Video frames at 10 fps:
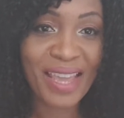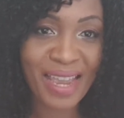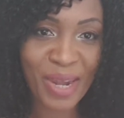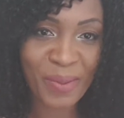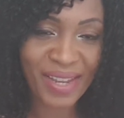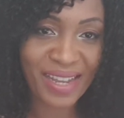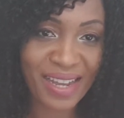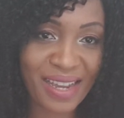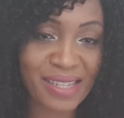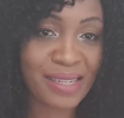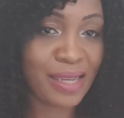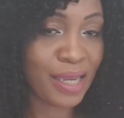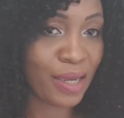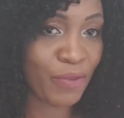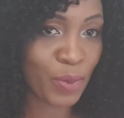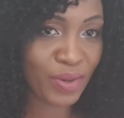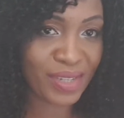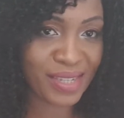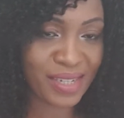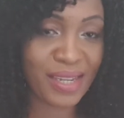Anyway guys, if you want to
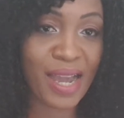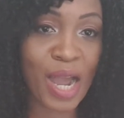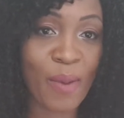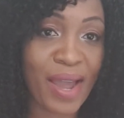see how I